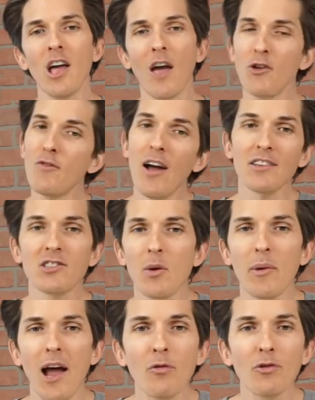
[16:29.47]
If you've got
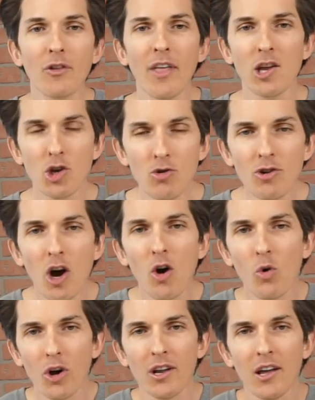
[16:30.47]
someone out there that you know
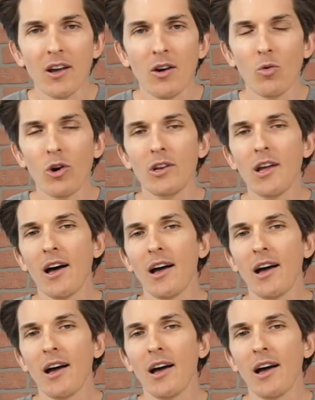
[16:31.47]
would